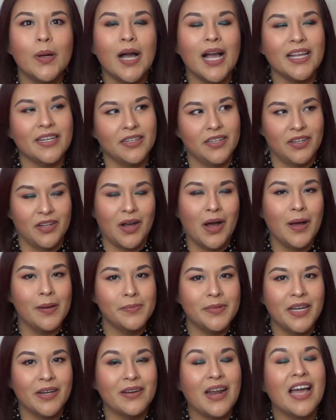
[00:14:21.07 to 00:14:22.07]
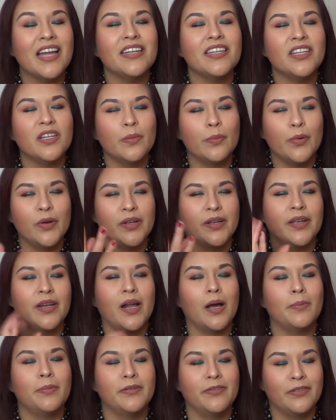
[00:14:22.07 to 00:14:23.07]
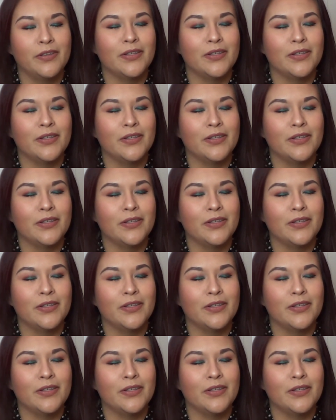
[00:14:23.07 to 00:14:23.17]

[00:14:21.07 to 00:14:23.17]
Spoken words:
I need to calm down. I need to bring it up.